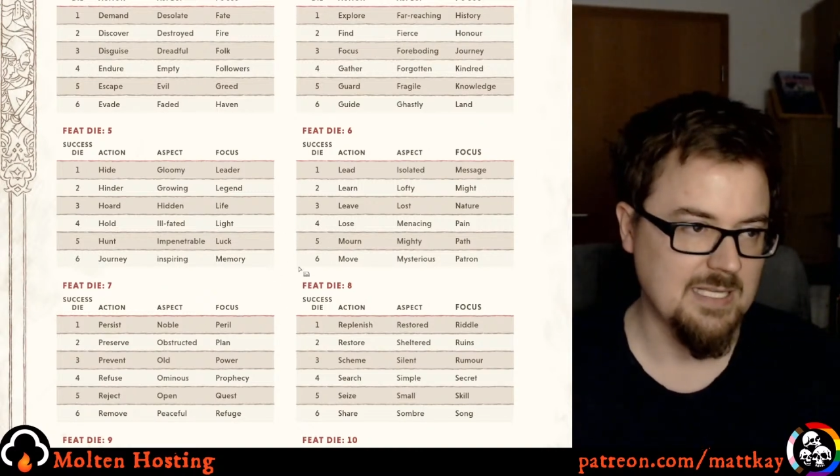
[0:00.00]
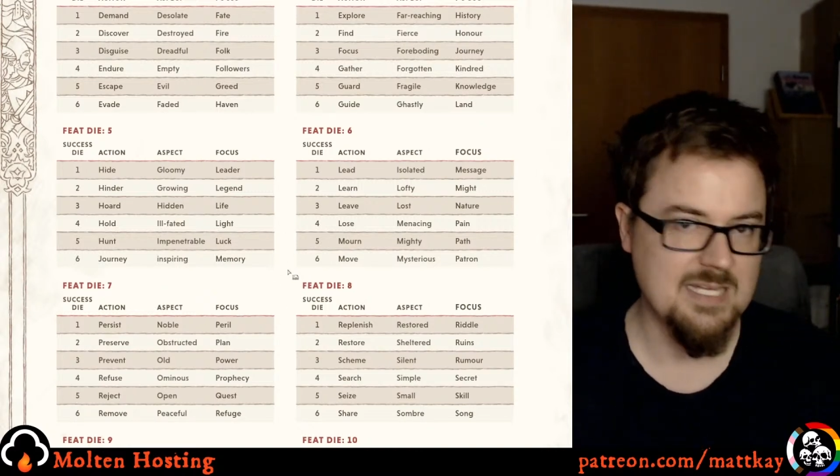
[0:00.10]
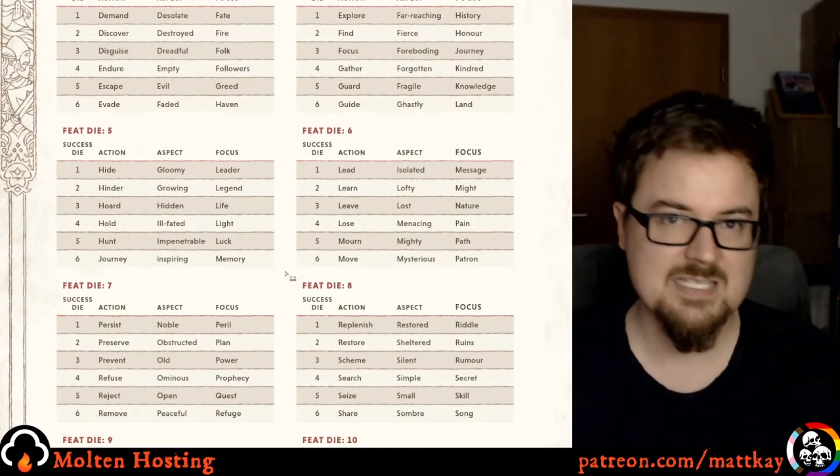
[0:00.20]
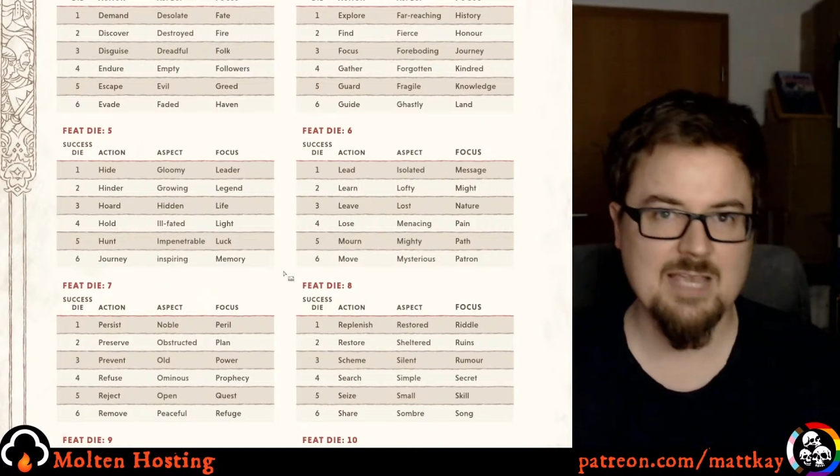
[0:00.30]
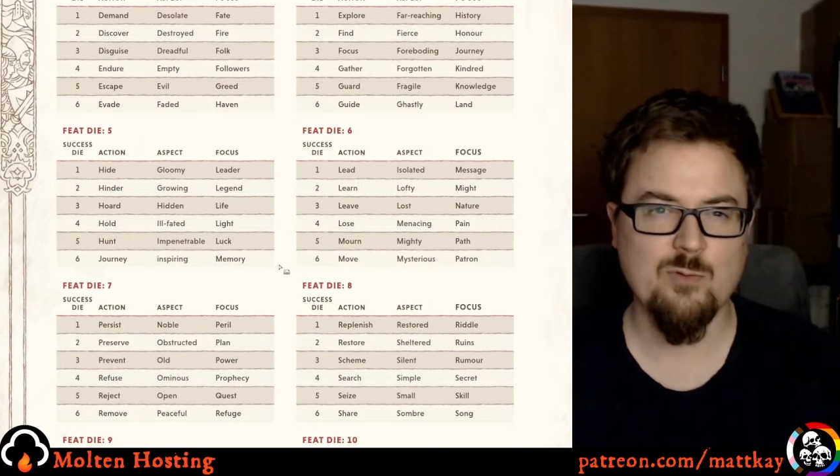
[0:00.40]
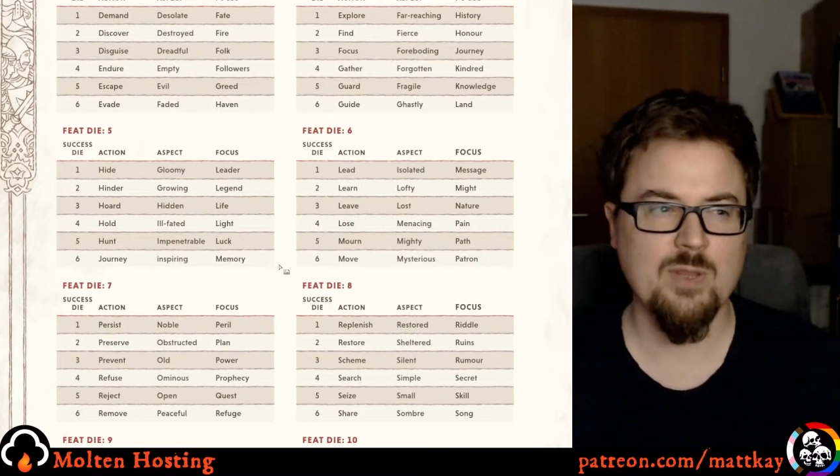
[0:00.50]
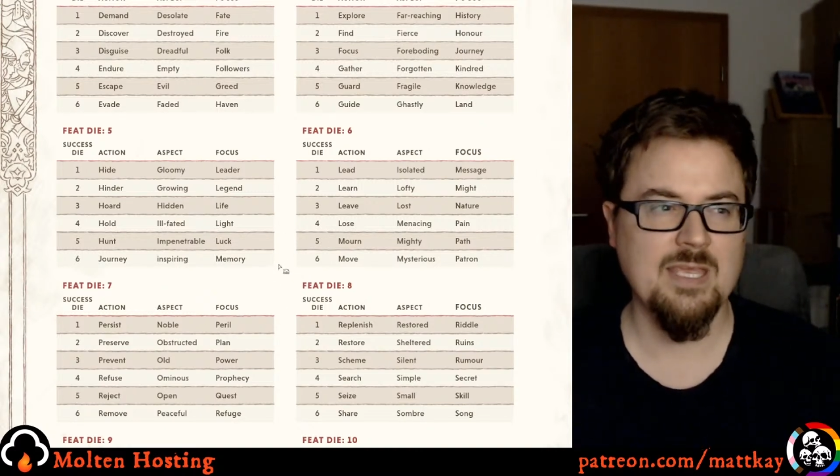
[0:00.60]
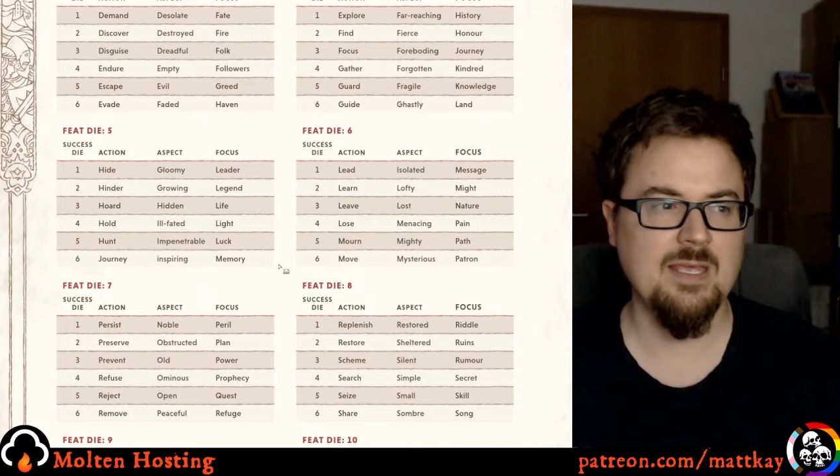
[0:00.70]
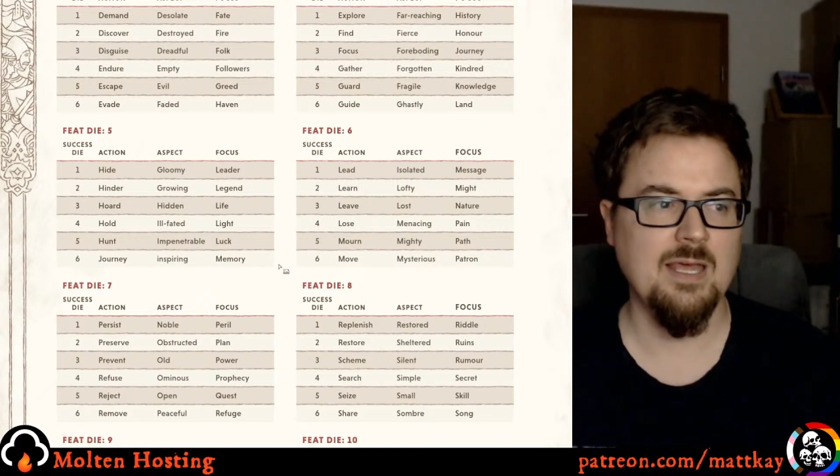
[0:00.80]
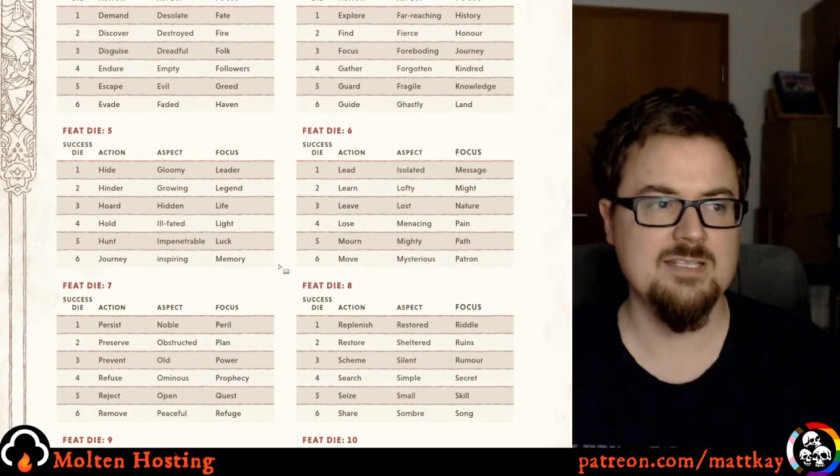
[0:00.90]
it's like
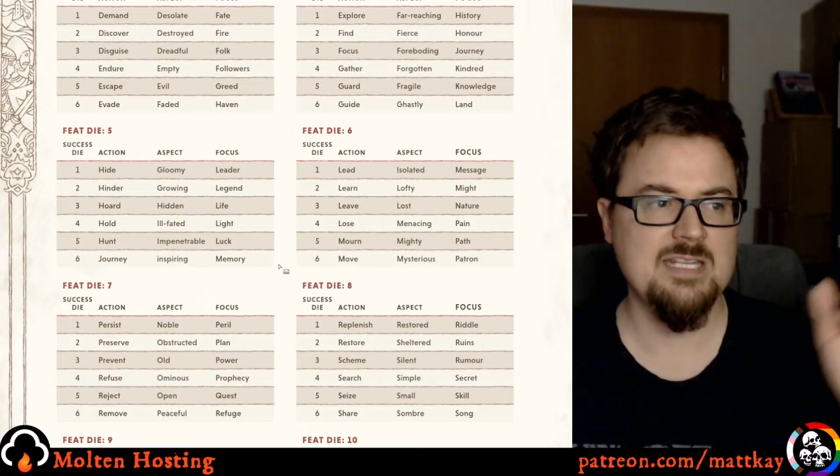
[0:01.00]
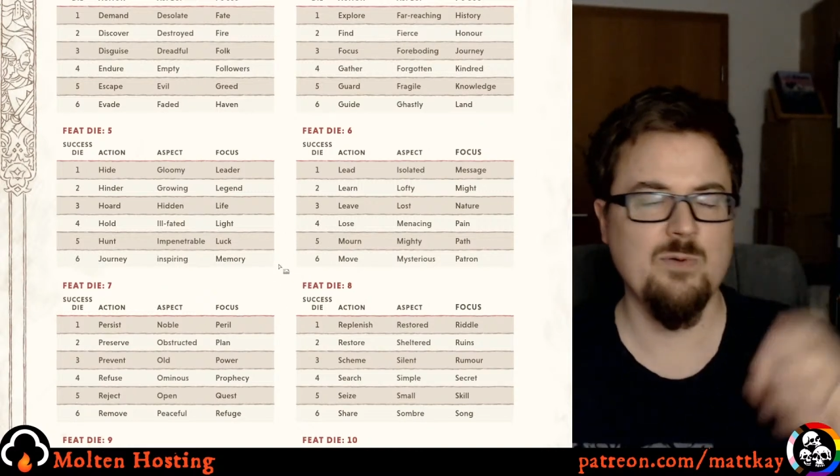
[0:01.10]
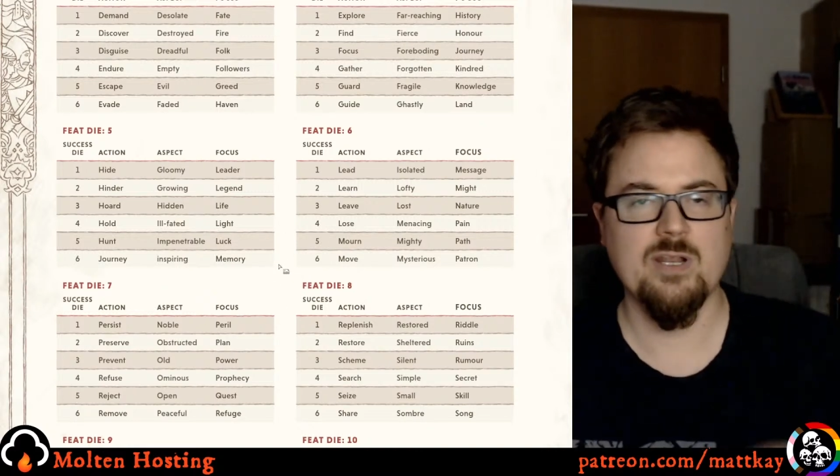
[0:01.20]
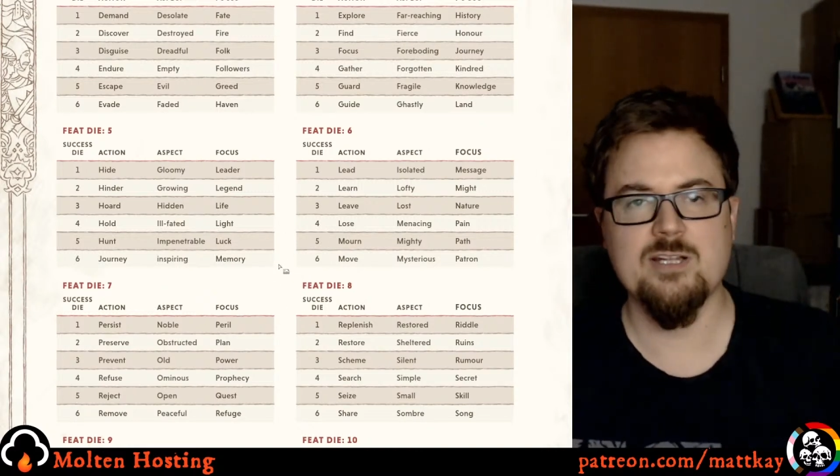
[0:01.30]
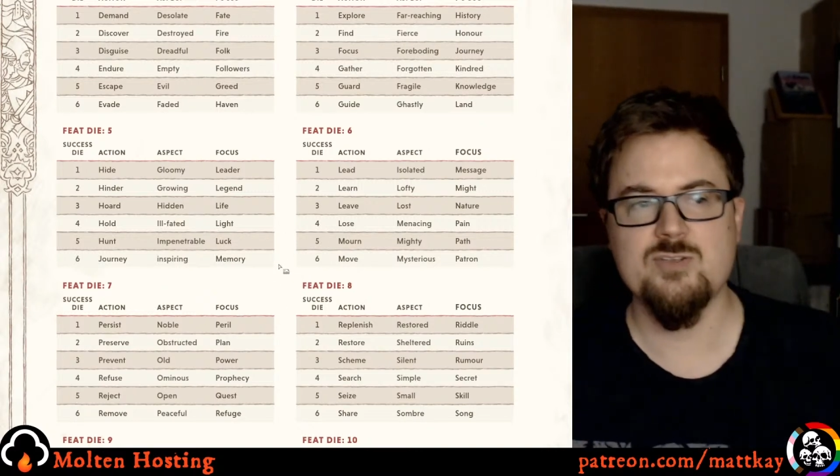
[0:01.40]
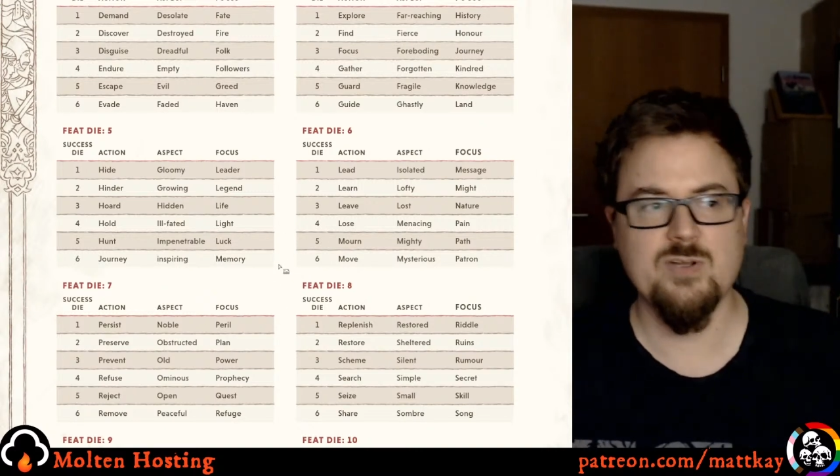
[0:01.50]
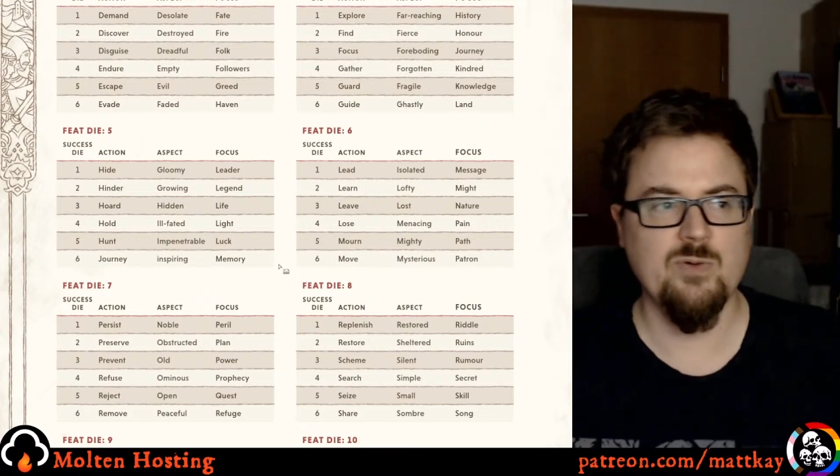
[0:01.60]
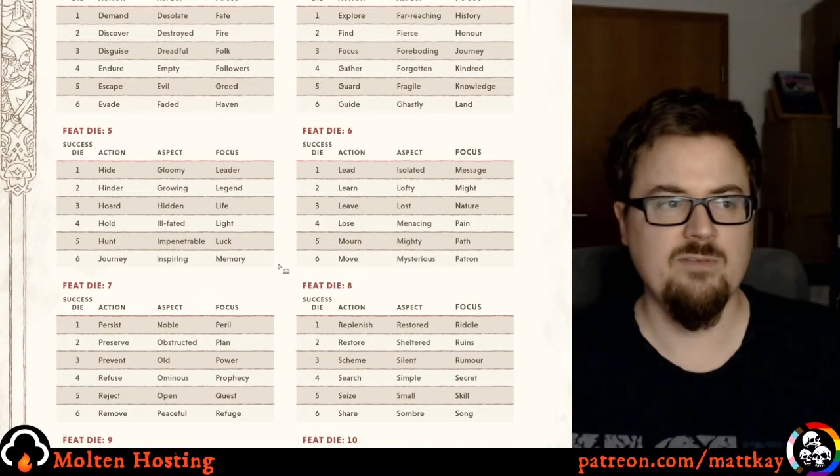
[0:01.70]
rolling a D100 where you've